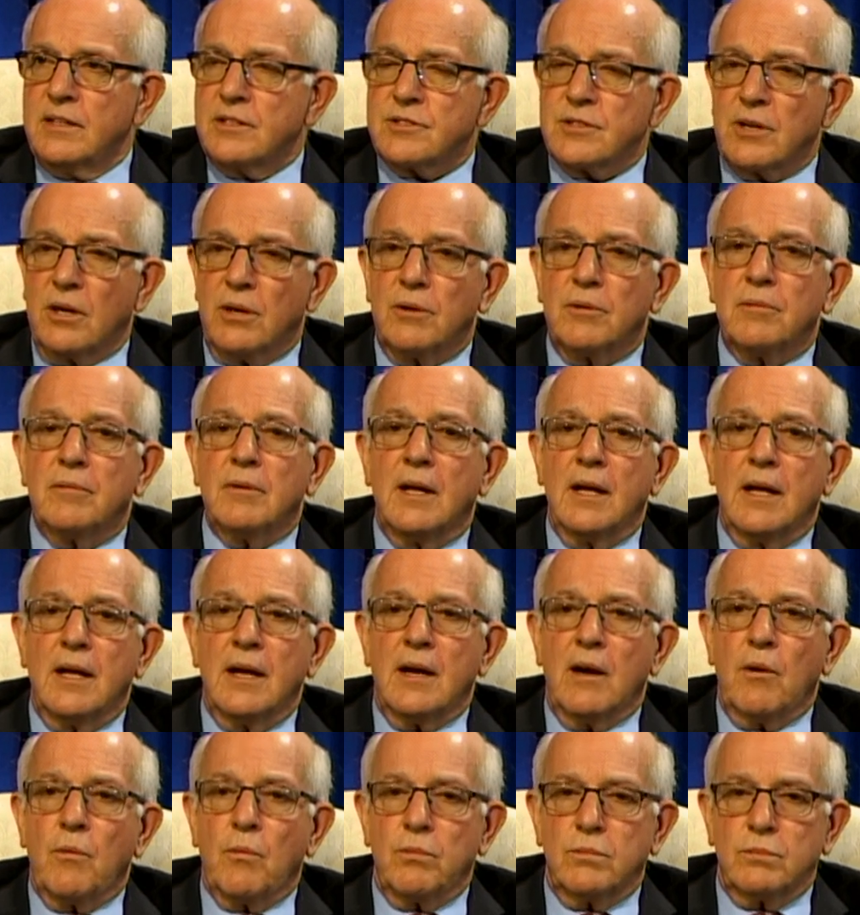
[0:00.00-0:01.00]
So
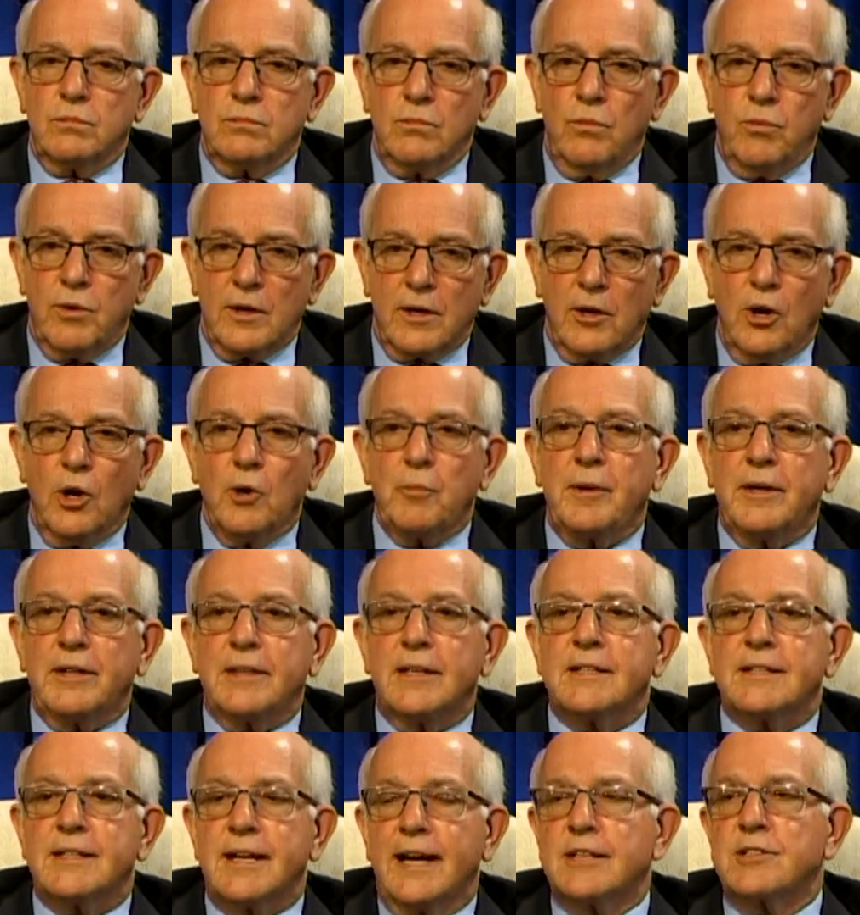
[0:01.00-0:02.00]
we're hoping
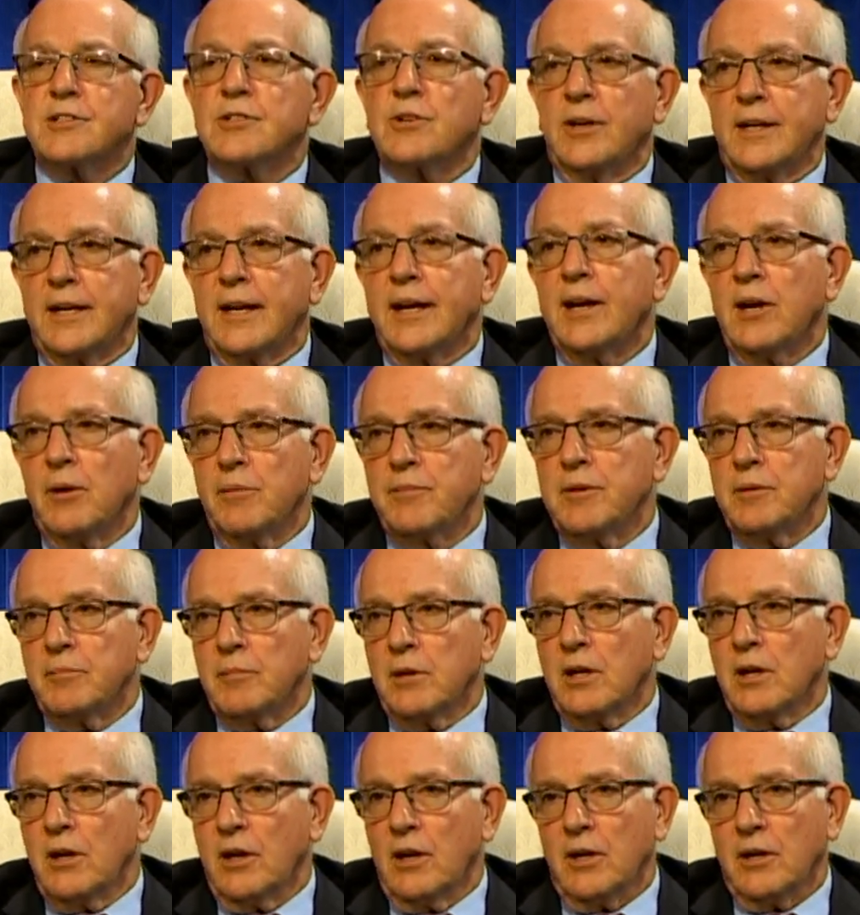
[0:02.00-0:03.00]
that that's going to help them
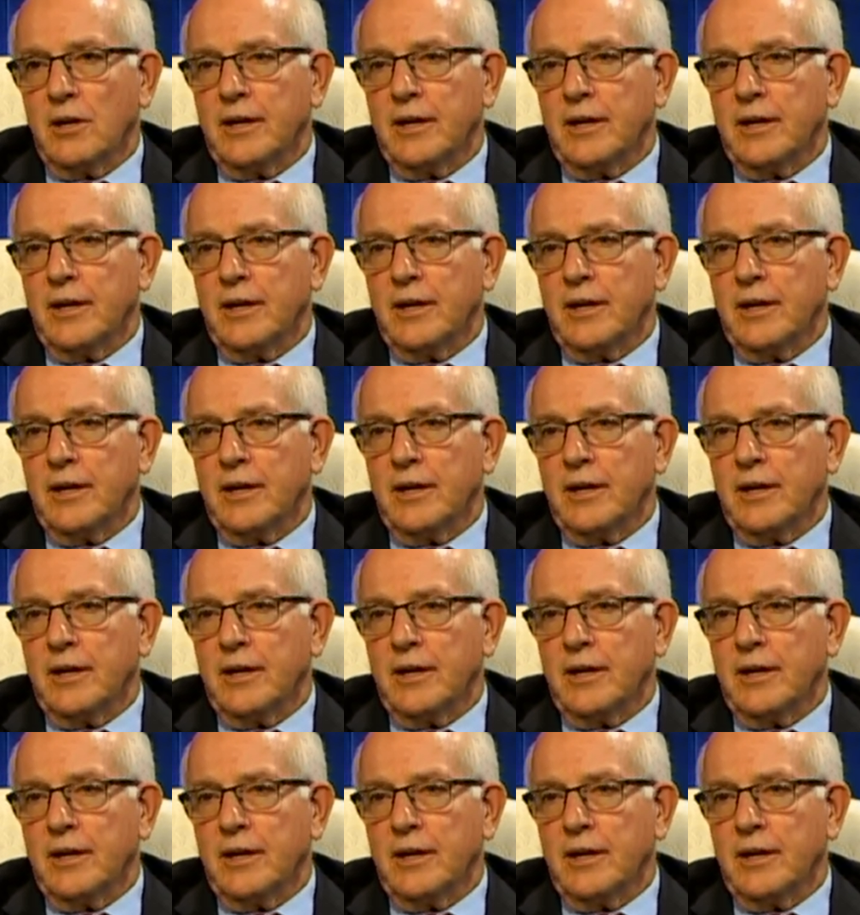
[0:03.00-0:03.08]
along.